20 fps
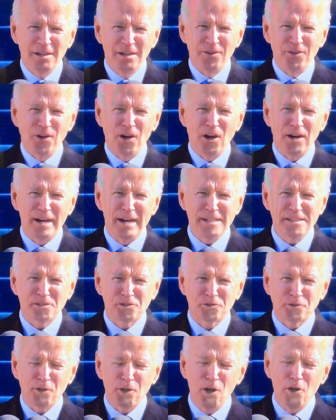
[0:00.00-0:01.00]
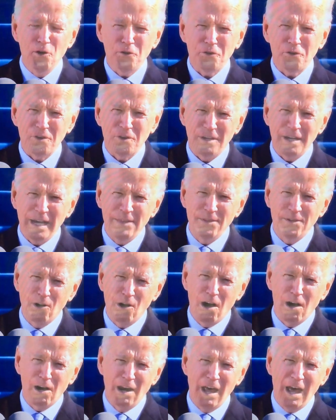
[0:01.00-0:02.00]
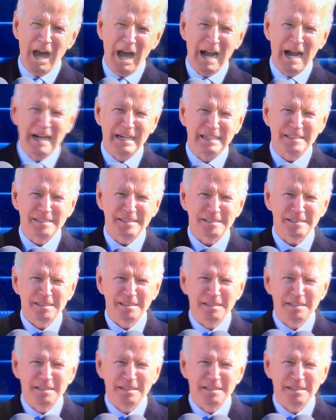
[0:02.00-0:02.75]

There is truth and there are lies.